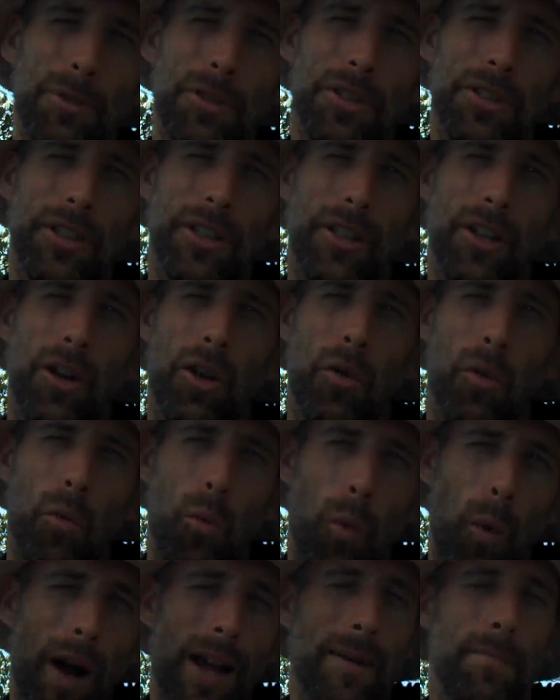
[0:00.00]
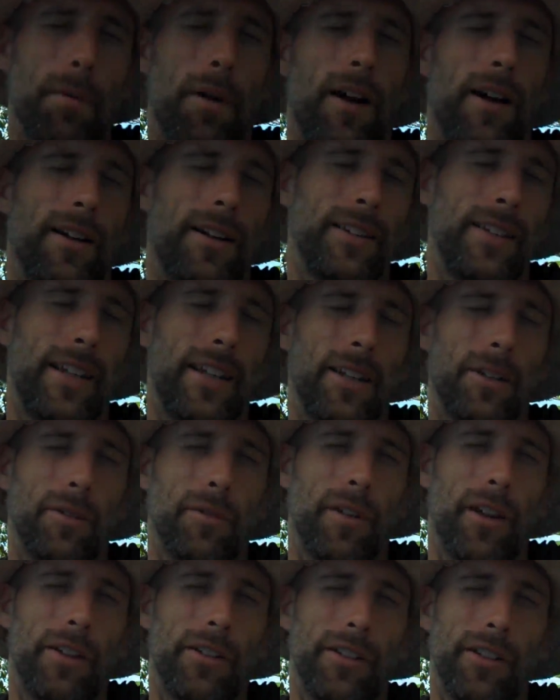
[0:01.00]
just going to wipe on a layer of
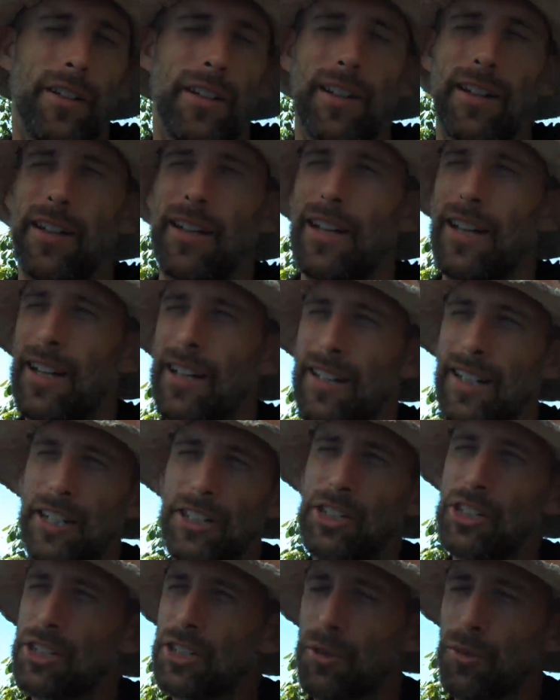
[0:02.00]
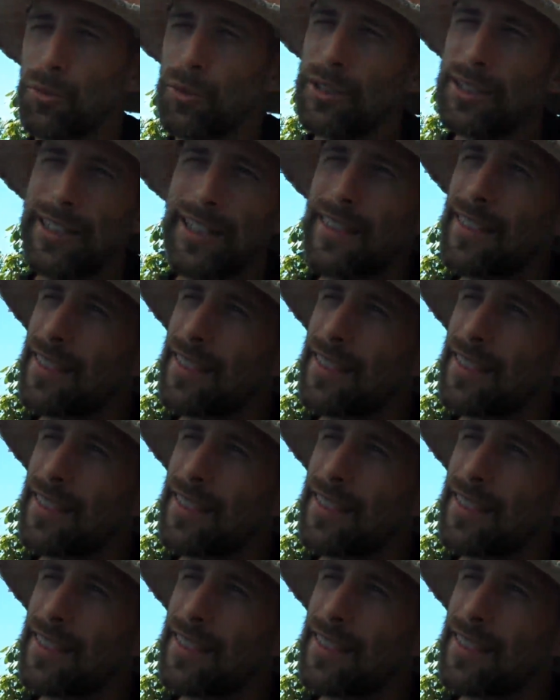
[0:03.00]
resin. Like just a really